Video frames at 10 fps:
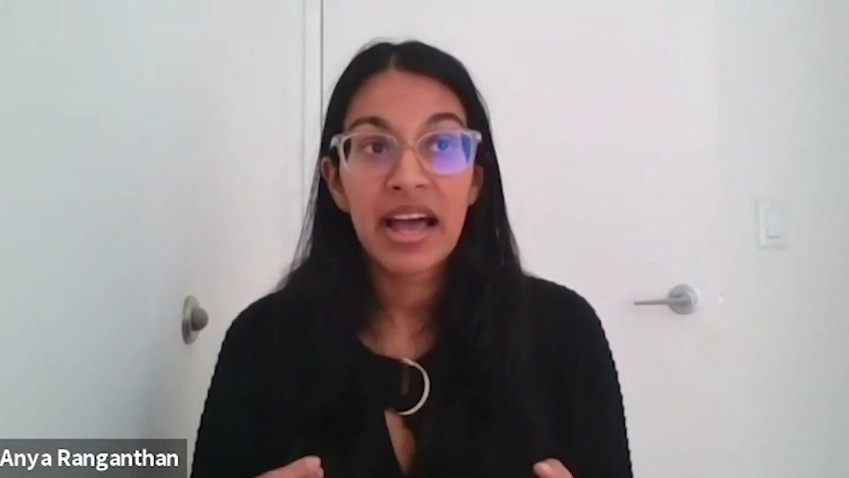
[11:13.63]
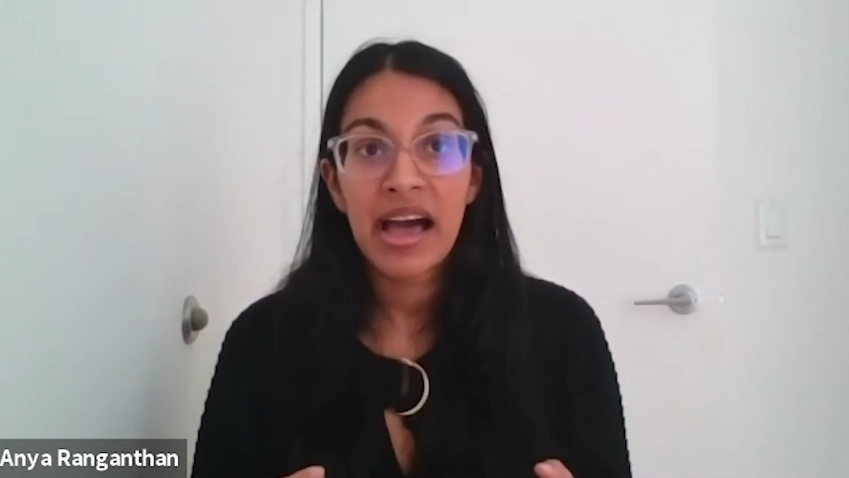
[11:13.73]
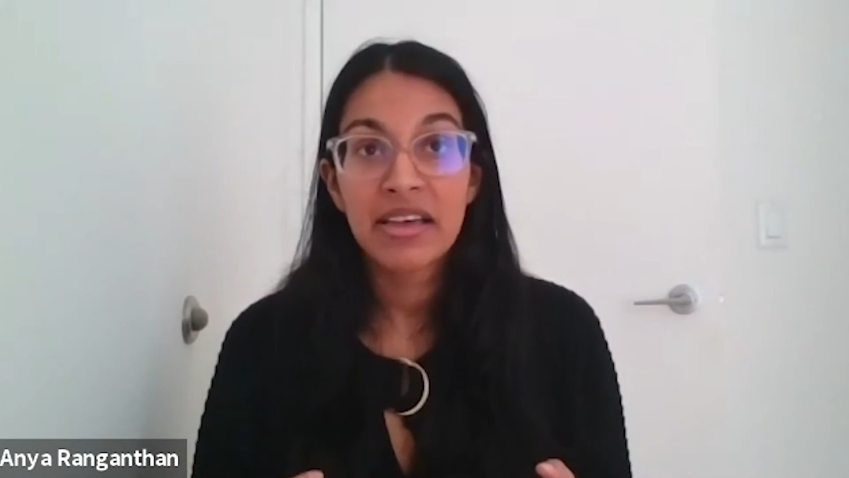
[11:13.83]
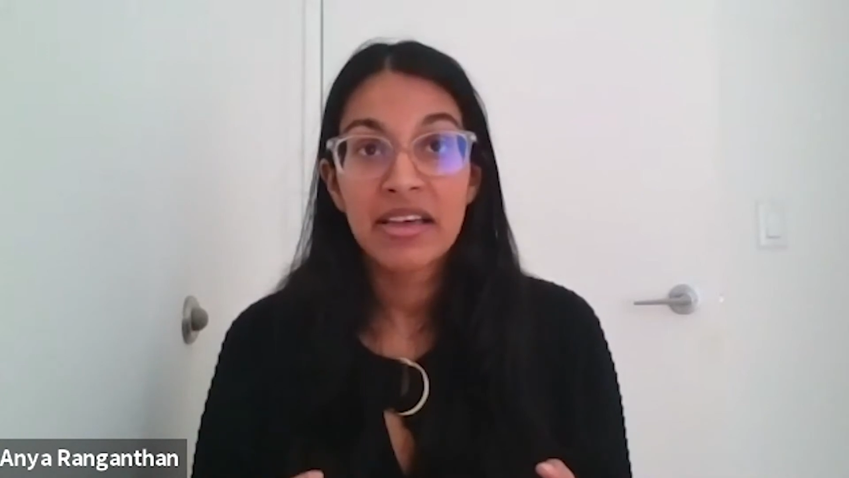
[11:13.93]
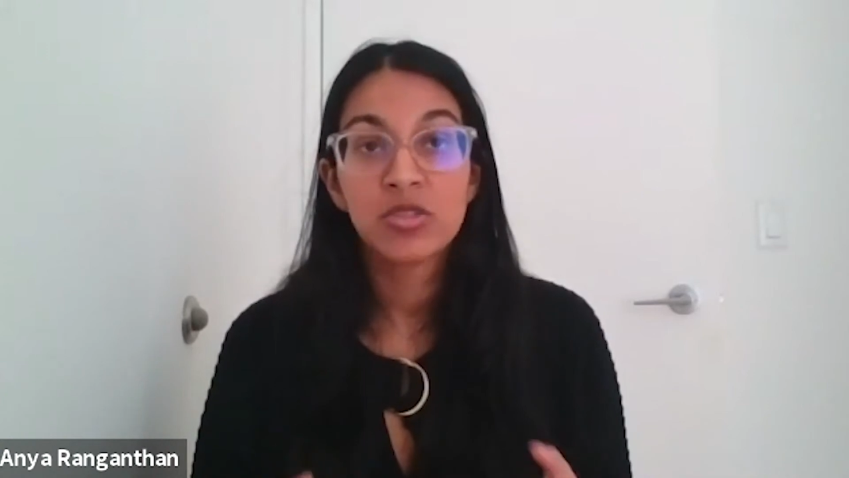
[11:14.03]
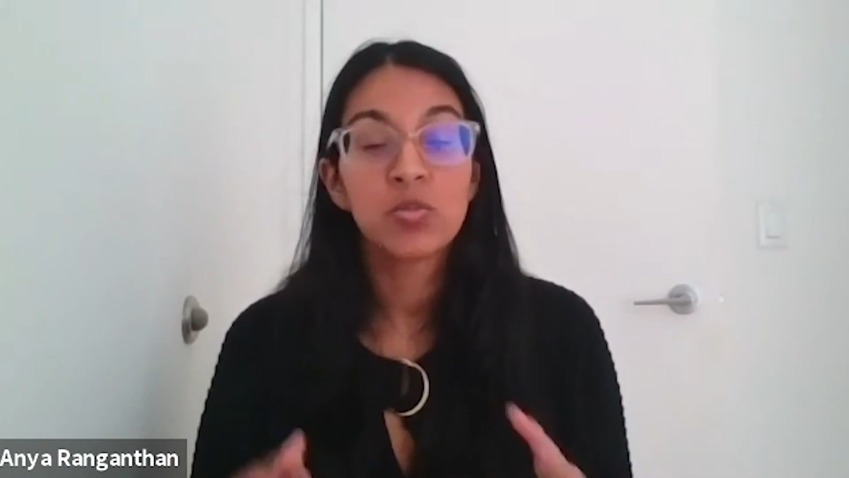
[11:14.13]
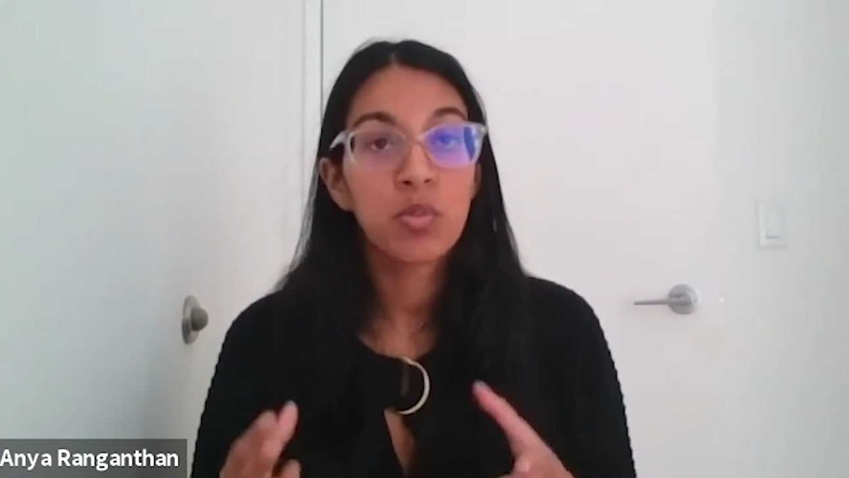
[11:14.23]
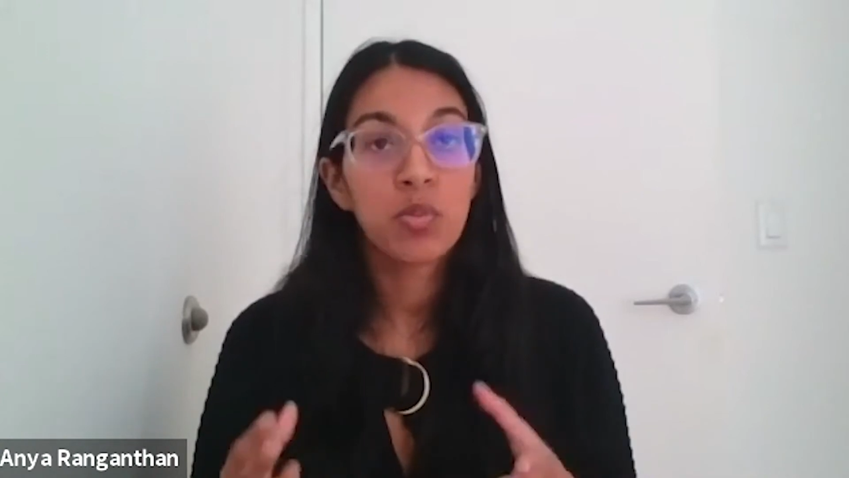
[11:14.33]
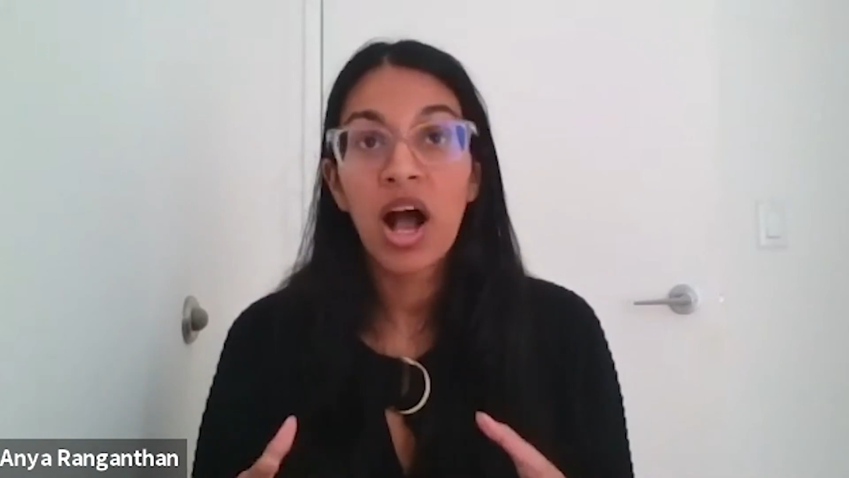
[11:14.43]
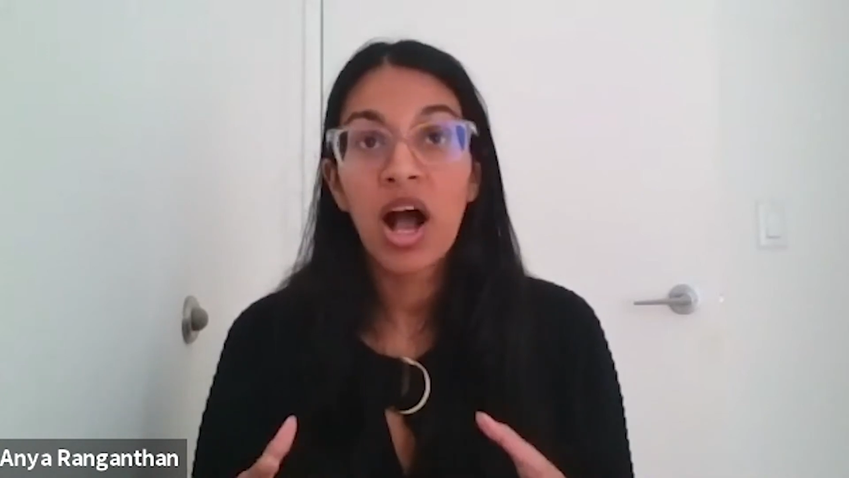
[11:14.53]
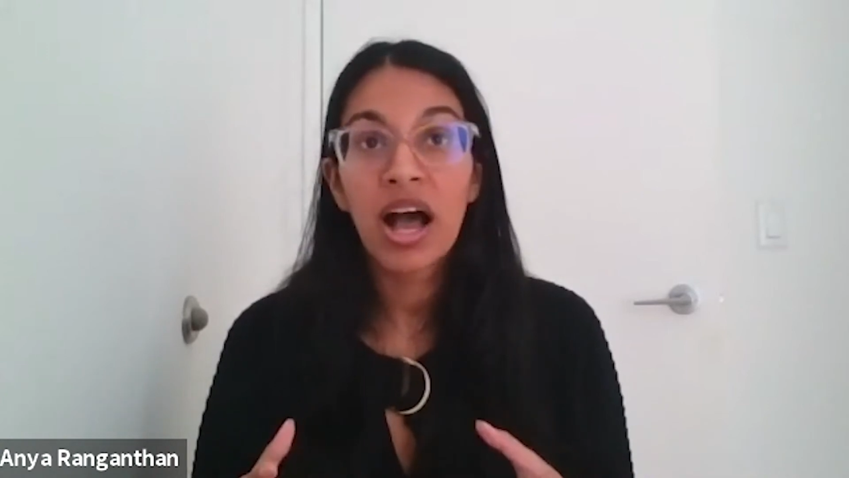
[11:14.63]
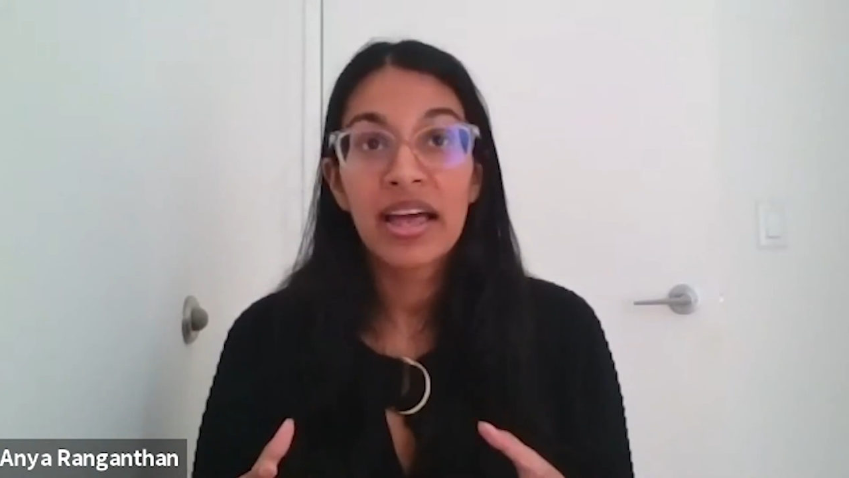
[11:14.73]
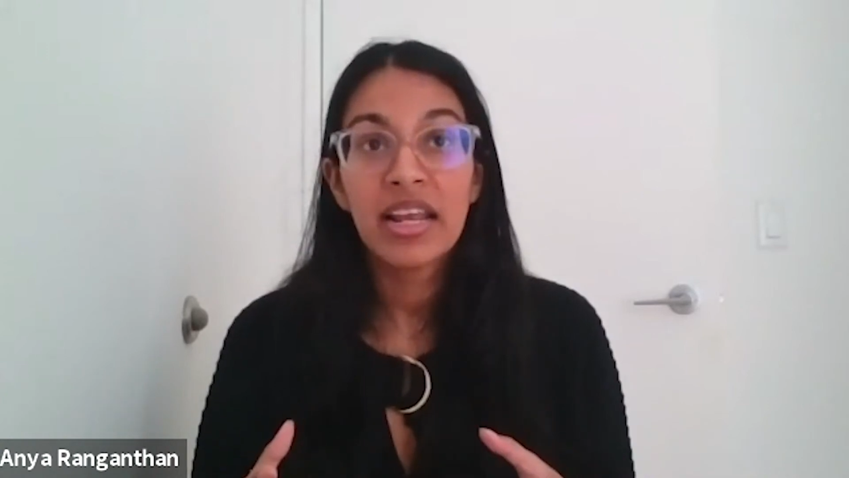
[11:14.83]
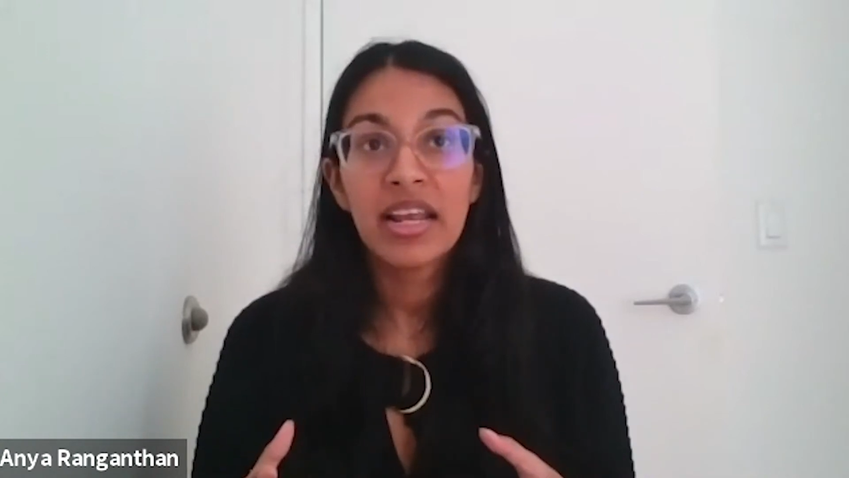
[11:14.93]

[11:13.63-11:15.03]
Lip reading: has brought